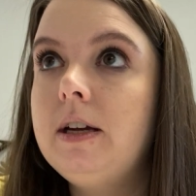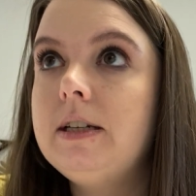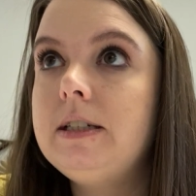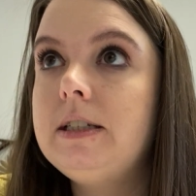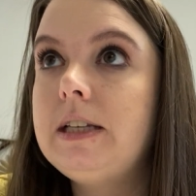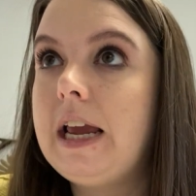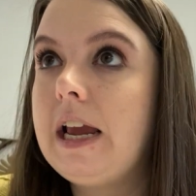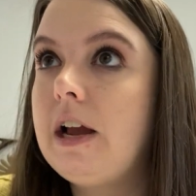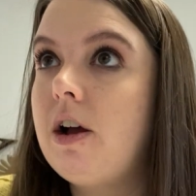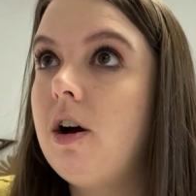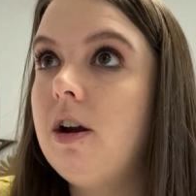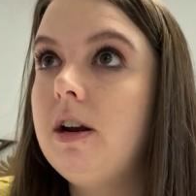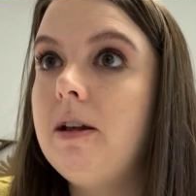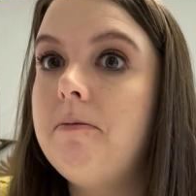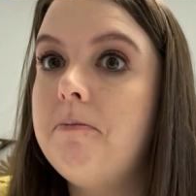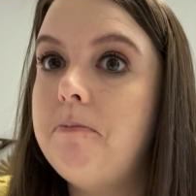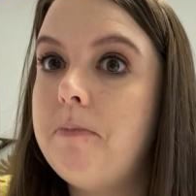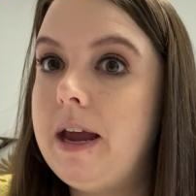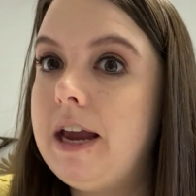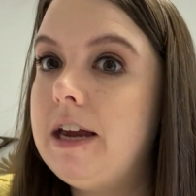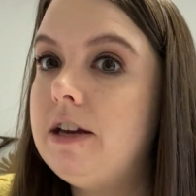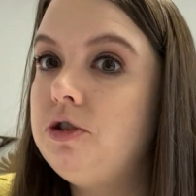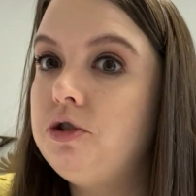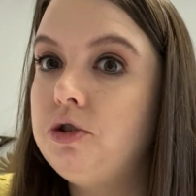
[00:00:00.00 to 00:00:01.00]
take on a
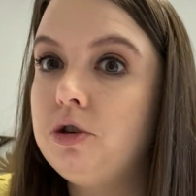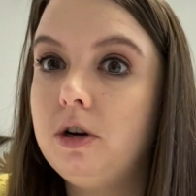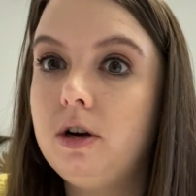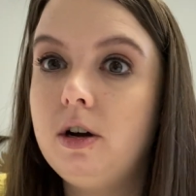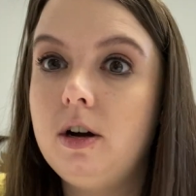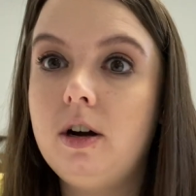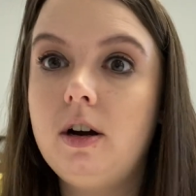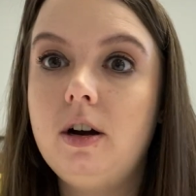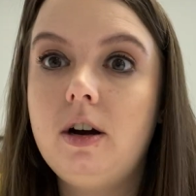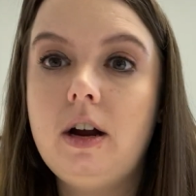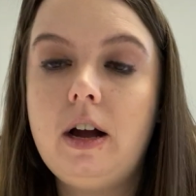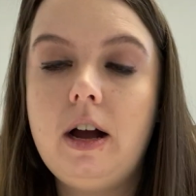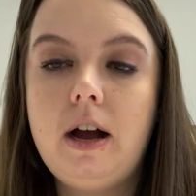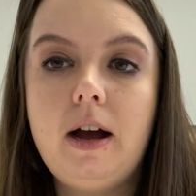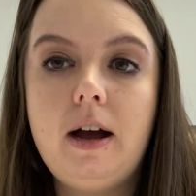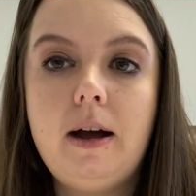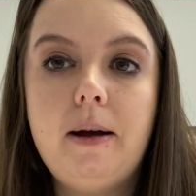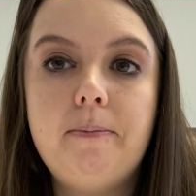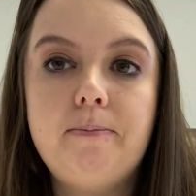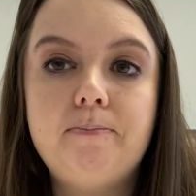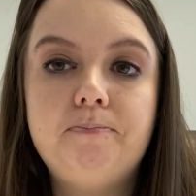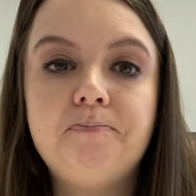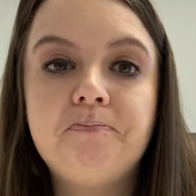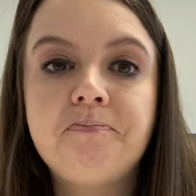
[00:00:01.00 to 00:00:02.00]
major
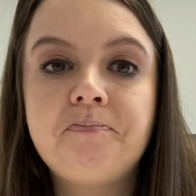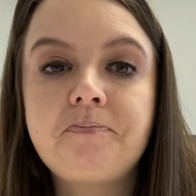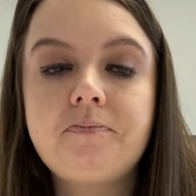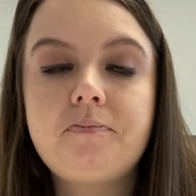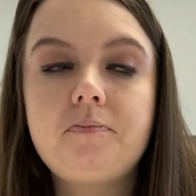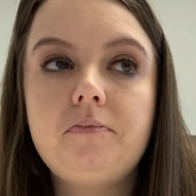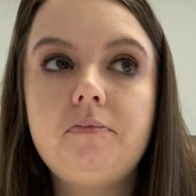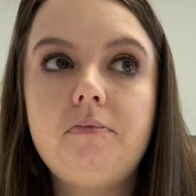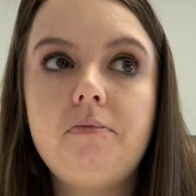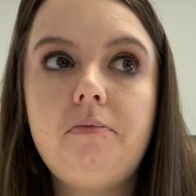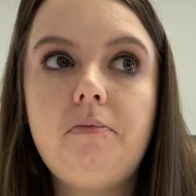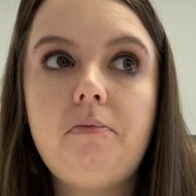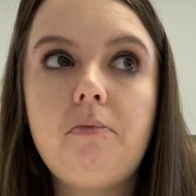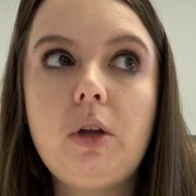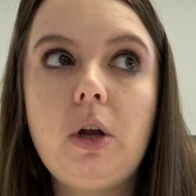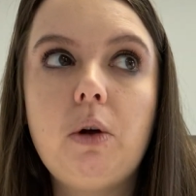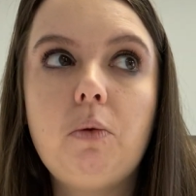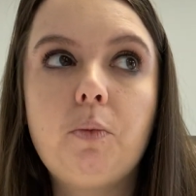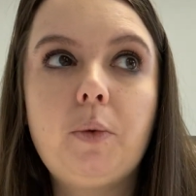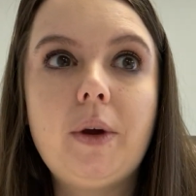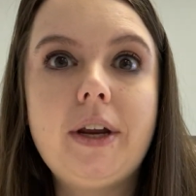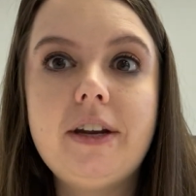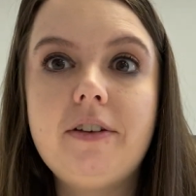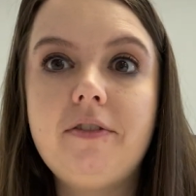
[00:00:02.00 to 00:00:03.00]

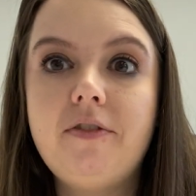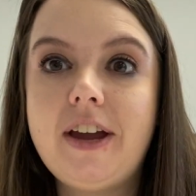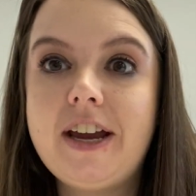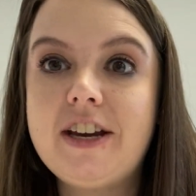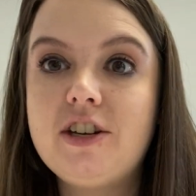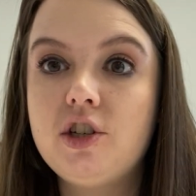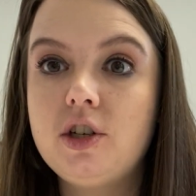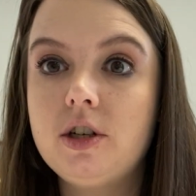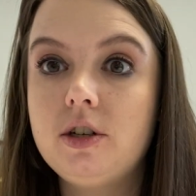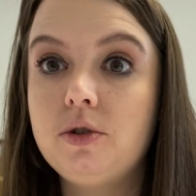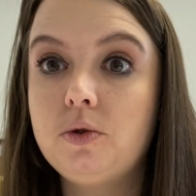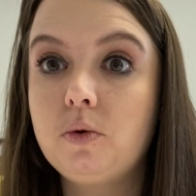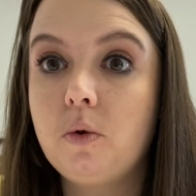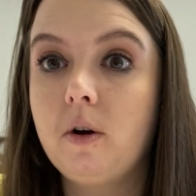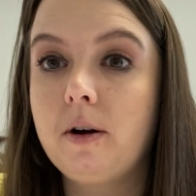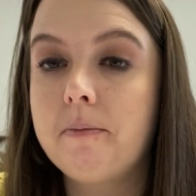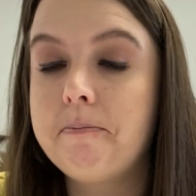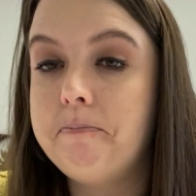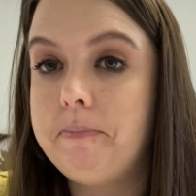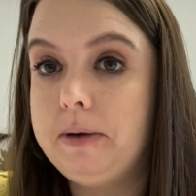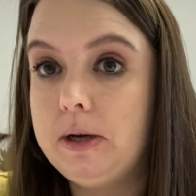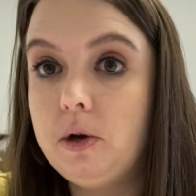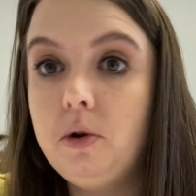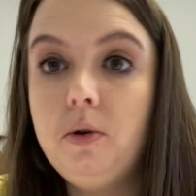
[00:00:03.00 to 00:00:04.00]
renovations or
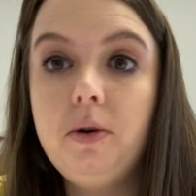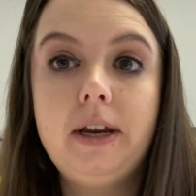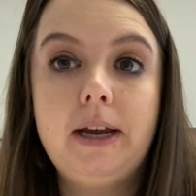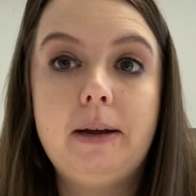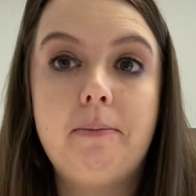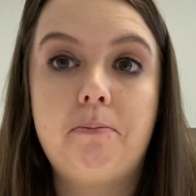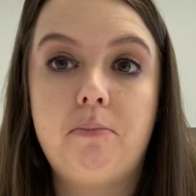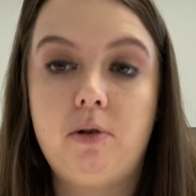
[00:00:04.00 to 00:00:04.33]
building